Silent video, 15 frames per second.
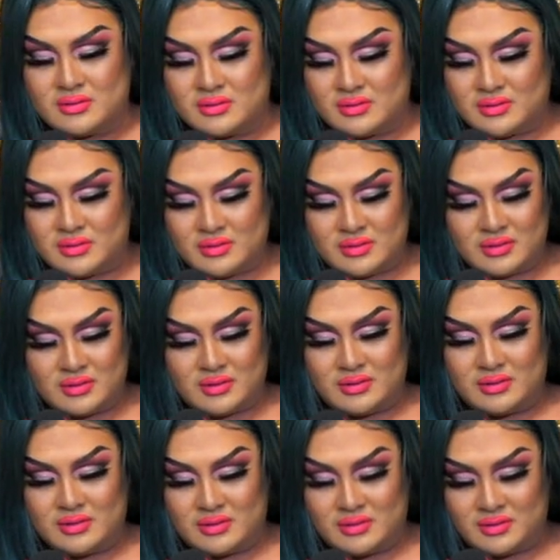
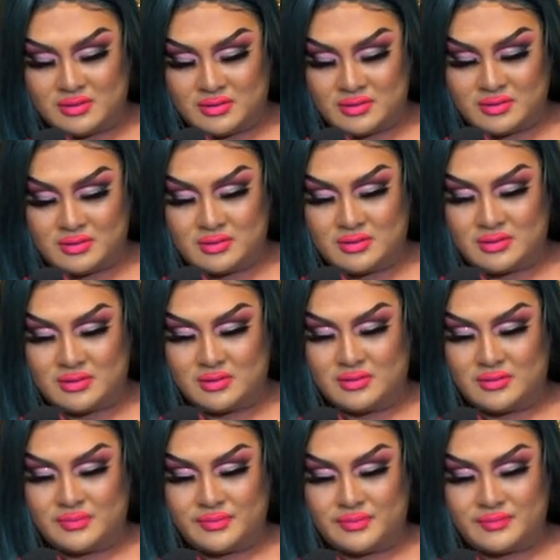
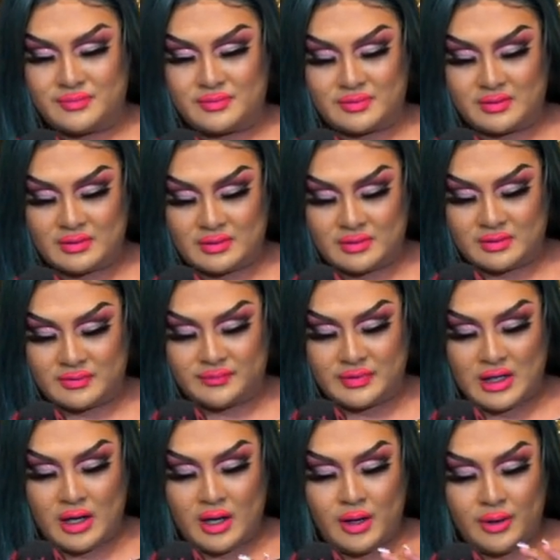
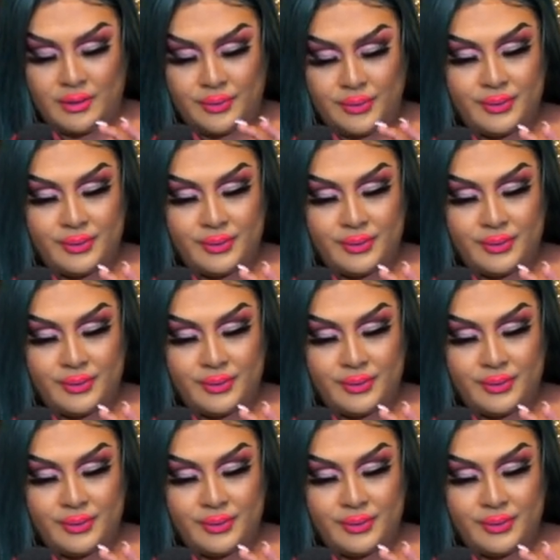(not speaking)